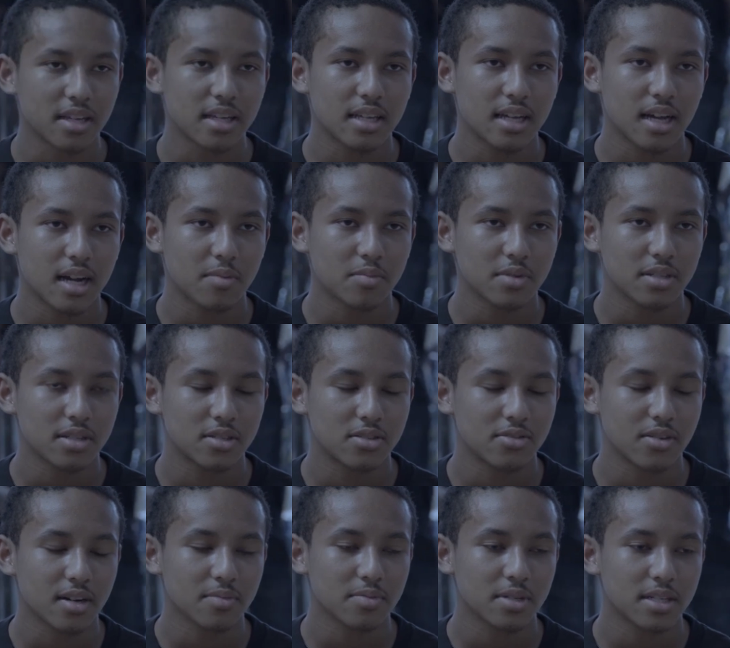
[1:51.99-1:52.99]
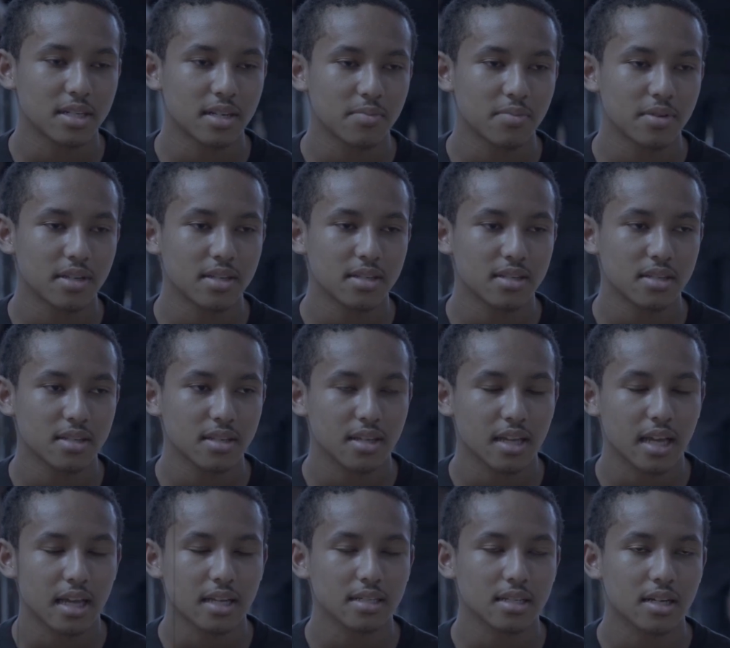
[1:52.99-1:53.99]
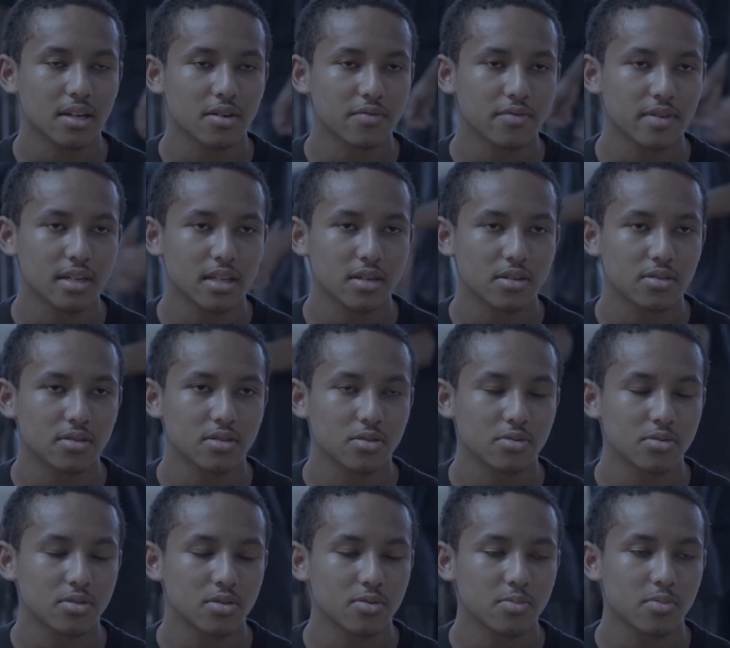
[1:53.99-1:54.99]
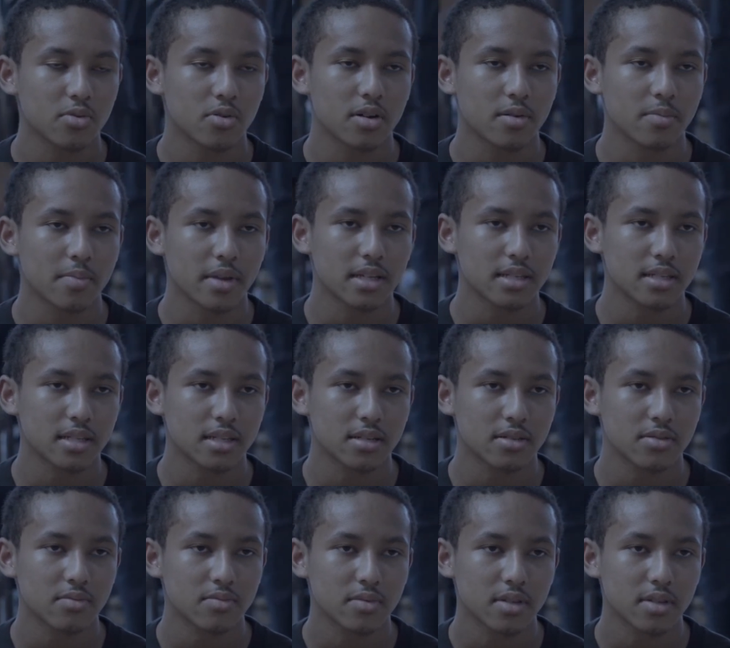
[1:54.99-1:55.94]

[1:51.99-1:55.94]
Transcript: e-commerce, drop shipping, cash cow videos, YouTube automation.